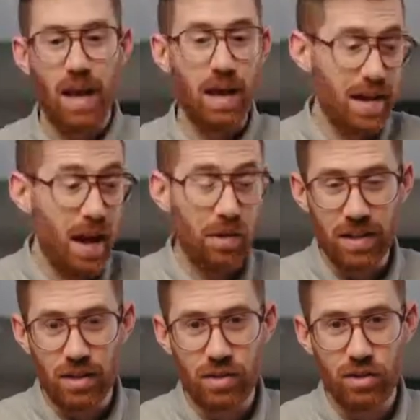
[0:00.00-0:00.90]
And now
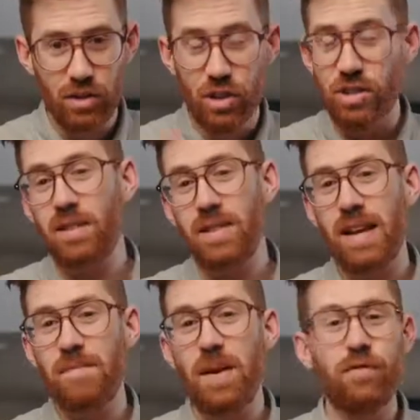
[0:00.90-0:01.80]
it's just going to
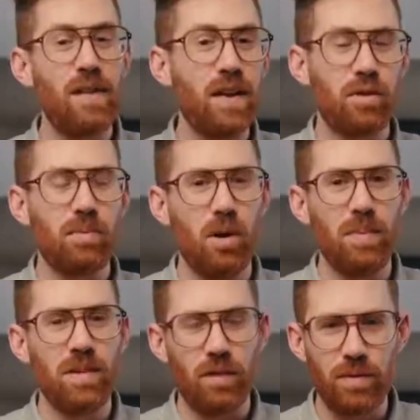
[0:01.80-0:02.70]
save my favorite
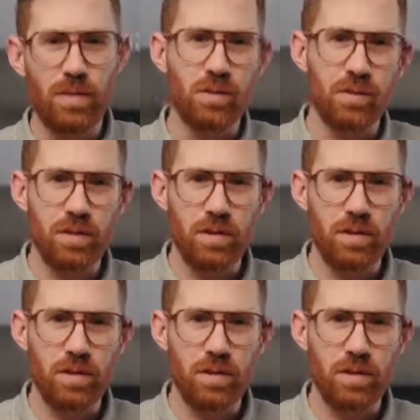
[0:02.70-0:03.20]
moments of the most